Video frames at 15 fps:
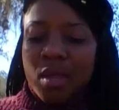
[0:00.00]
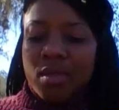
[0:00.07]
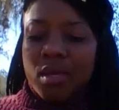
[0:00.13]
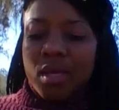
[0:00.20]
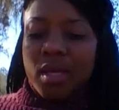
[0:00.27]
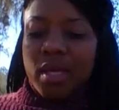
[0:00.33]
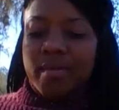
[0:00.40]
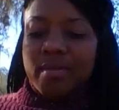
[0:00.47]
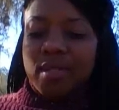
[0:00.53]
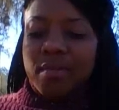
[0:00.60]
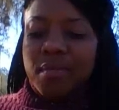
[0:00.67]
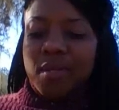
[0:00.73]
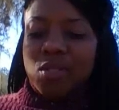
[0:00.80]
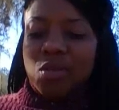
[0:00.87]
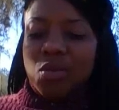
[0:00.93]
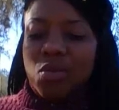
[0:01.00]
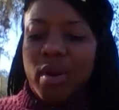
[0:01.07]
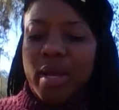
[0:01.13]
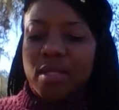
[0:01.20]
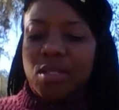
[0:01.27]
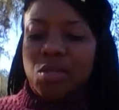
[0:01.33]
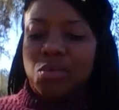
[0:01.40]
The gifts of his
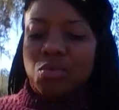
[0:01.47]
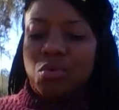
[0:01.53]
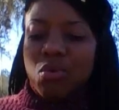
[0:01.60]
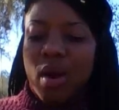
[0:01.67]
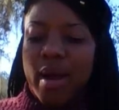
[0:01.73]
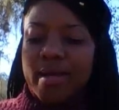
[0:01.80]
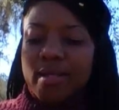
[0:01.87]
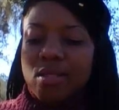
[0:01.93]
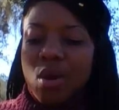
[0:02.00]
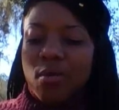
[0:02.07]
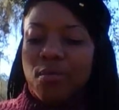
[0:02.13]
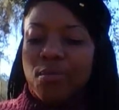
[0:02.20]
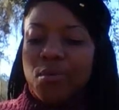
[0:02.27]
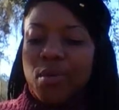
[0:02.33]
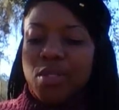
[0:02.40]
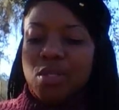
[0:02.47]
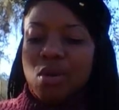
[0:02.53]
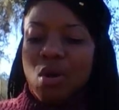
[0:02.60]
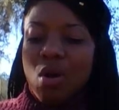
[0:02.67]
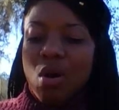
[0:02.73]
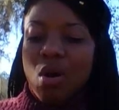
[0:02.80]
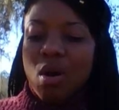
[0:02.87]
grace through Christ are free
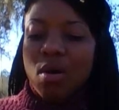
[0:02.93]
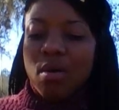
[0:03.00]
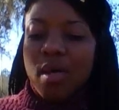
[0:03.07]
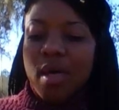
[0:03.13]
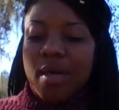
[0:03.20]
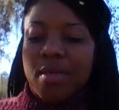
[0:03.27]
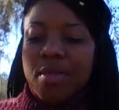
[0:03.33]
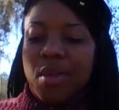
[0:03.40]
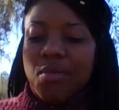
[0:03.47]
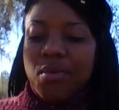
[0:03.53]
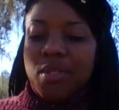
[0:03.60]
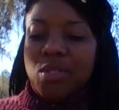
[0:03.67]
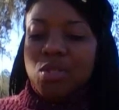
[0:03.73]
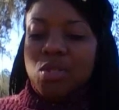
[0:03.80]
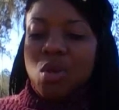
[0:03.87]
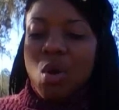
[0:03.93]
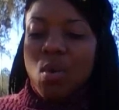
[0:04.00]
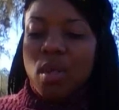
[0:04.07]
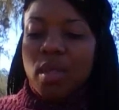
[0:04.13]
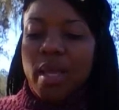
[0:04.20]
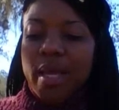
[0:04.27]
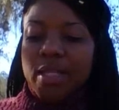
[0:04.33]
to all. There is
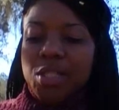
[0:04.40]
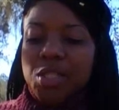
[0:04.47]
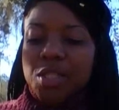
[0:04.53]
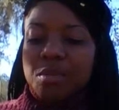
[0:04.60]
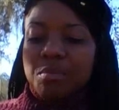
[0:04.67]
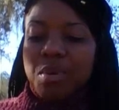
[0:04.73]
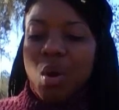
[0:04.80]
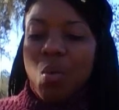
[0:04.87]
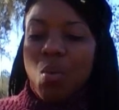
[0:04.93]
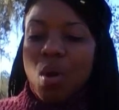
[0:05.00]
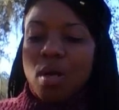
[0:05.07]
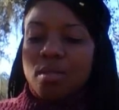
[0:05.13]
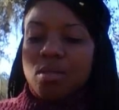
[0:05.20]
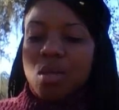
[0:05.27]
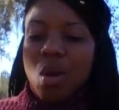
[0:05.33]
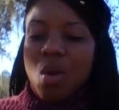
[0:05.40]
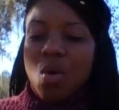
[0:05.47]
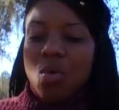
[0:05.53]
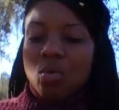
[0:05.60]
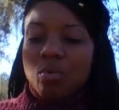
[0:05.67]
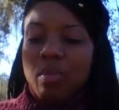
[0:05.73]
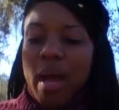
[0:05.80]
no election but one's
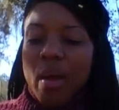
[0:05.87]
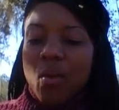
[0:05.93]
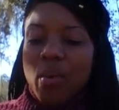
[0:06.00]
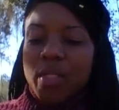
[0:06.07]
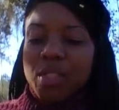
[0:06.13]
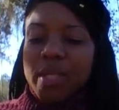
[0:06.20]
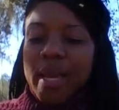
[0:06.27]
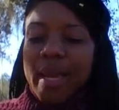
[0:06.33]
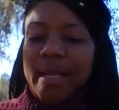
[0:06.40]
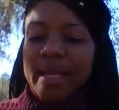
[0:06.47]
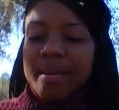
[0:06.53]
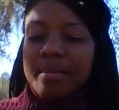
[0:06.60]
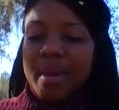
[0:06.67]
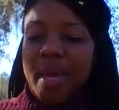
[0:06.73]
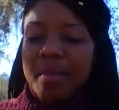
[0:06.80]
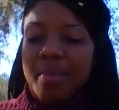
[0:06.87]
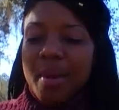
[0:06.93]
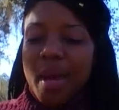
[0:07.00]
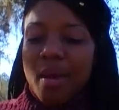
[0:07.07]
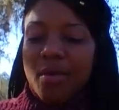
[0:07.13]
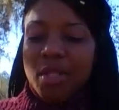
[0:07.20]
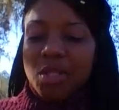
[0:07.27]
own by which any may
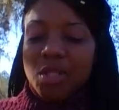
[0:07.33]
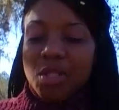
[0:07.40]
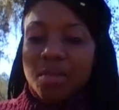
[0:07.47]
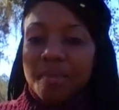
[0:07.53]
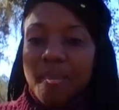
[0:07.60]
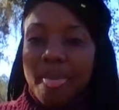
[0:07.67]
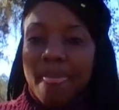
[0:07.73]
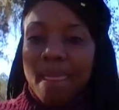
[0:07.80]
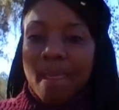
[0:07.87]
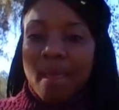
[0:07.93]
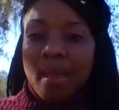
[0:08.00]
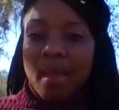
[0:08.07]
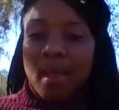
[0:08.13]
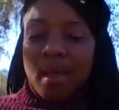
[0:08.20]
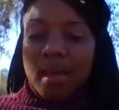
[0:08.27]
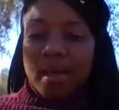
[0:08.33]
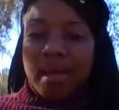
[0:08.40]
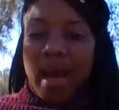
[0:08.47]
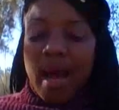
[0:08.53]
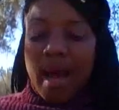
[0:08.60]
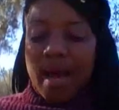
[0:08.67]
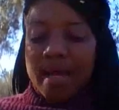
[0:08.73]
perish.
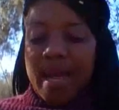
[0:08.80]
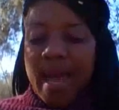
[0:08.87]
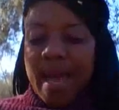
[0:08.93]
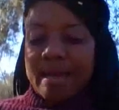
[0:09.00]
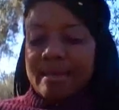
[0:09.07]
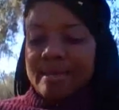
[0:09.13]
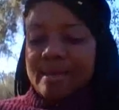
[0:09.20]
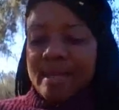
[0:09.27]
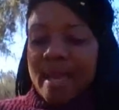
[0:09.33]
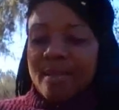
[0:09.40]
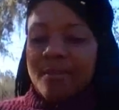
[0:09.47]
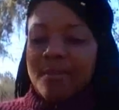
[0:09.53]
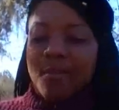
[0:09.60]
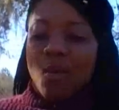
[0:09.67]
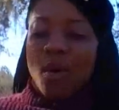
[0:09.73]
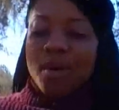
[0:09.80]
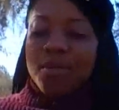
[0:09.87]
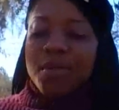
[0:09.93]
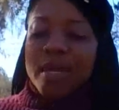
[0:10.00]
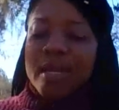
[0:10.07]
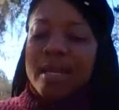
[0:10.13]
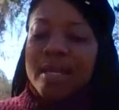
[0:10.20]
God has set
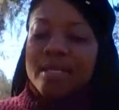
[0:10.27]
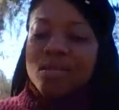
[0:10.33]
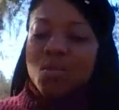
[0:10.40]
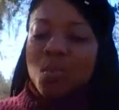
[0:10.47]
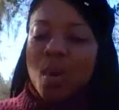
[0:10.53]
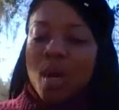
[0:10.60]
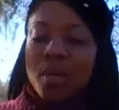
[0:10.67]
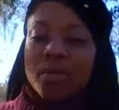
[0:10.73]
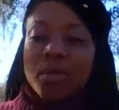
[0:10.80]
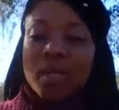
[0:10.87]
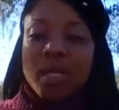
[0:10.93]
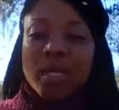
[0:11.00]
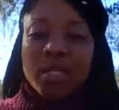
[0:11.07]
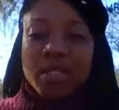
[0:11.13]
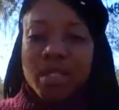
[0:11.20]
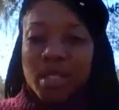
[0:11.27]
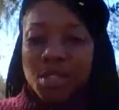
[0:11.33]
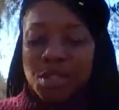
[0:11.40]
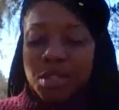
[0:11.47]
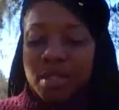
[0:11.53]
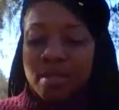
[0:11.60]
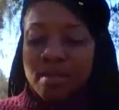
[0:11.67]
forth in his word the
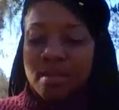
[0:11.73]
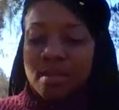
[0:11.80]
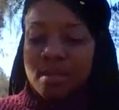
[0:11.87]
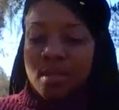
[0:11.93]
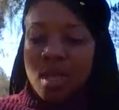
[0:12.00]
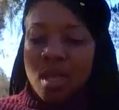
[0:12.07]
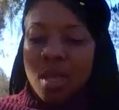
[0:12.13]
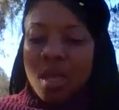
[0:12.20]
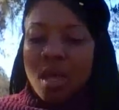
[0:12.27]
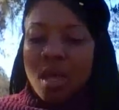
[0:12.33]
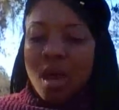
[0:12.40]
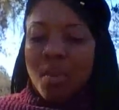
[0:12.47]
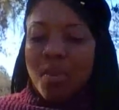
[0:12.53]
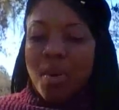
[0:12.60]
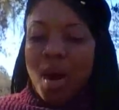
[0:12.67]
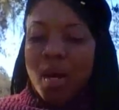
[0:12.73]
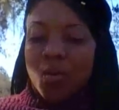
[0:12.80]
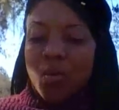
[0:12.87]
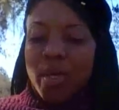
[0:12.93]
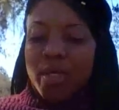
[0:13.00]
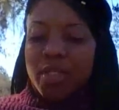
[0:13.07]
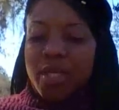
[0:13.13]
conditions
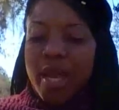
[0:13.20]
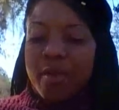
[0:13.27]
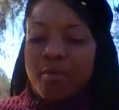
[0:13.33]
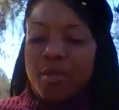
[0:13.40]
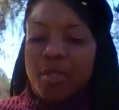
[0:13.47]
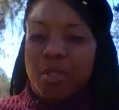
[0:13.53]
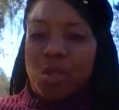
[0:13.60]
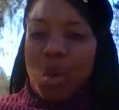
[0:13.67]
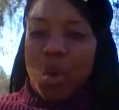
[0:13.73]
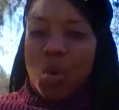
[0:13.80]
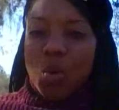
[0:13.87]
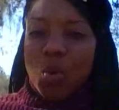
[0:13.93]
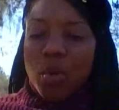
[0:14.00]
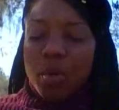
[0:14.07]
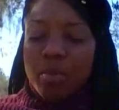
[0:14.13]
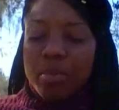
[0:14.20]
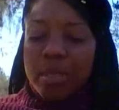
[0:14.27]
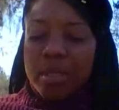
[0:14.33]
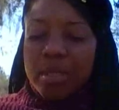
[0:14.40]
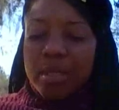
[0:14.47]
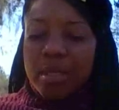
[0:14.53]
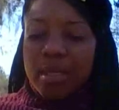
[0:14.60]
upon which every soul will
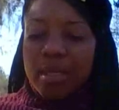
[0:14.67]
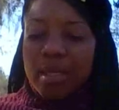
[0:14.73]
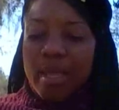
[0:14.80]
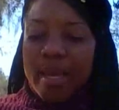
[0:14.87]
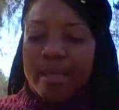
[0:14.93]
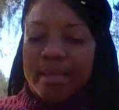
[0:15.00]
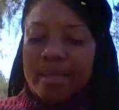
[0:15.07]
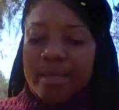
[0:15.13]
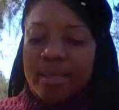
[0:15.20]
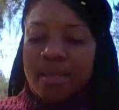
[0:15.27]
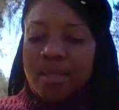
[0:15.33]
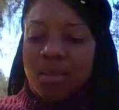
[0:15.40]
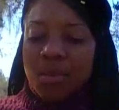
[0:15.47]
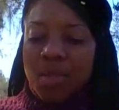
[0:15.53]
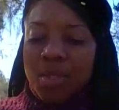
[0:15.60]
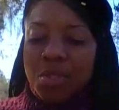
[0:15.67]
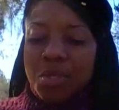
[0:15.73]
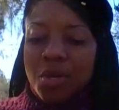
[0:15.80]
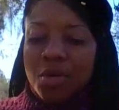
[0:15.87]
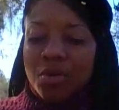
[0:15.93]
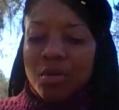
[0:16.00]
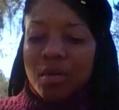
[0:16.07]
be elected to
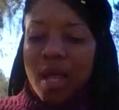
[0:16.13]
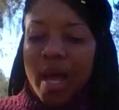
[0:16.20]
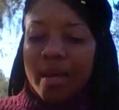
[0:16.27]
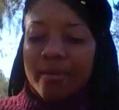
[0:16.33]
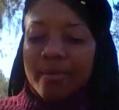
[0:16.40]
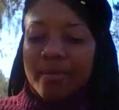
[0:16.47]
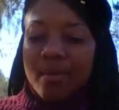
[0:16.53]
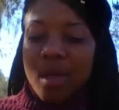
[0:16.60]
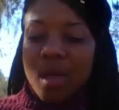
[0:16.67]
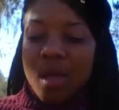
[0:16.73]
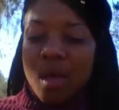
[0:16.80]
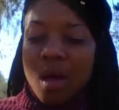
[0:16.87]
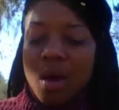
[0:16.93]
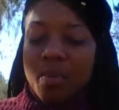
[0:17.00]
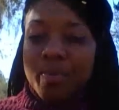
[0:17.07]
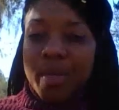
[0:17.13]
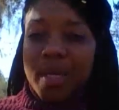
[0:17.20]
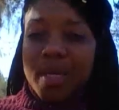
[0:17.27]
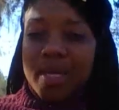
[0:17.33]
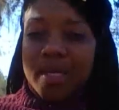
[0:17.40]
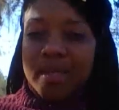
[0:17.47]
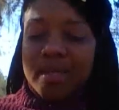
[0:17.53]
eternal life,
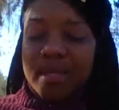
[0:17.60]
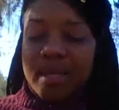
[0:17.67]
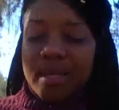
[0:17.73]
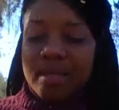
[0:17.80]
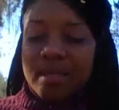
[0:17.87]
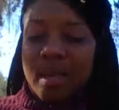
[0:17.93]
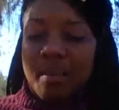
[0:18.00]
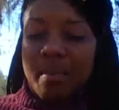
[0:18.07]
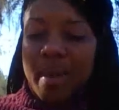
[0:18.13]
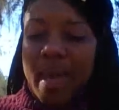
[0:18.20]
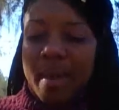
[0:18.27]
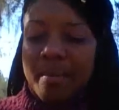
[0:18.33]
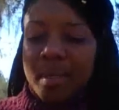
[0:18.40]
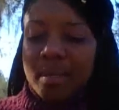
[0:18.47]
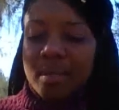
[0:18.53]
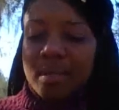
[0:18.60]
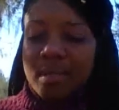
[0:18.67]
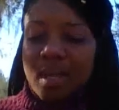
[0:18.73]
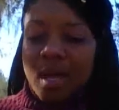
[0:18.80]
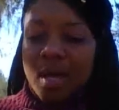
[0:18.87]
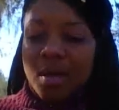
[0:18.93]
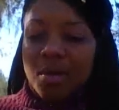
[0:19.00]
obedience to his
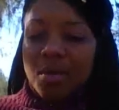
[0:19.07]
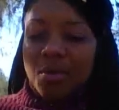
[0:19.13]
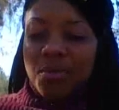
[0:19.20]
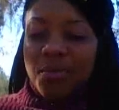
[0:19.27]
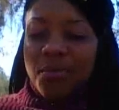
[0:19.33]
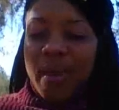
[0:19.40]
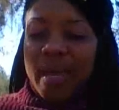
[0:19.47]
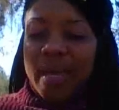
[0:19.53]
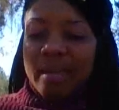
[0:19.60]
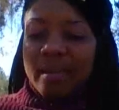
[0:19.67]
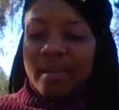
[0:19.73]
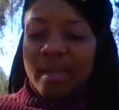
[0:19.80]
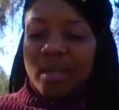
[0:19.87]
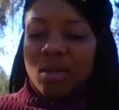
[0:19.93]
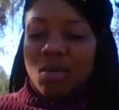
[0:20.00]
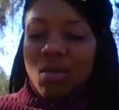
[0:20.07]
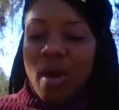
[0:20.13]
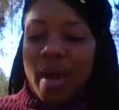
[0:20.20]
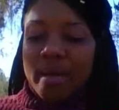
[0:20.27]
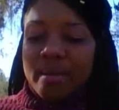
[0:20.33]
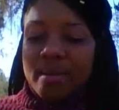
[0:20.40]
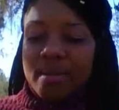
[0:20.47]
commandments through faith in
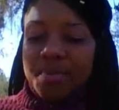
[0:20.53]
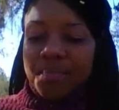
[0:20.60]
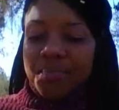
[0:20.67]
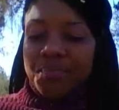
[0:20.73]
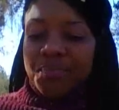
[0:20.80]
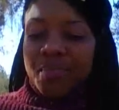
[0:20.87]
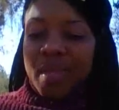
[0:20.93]
Christ.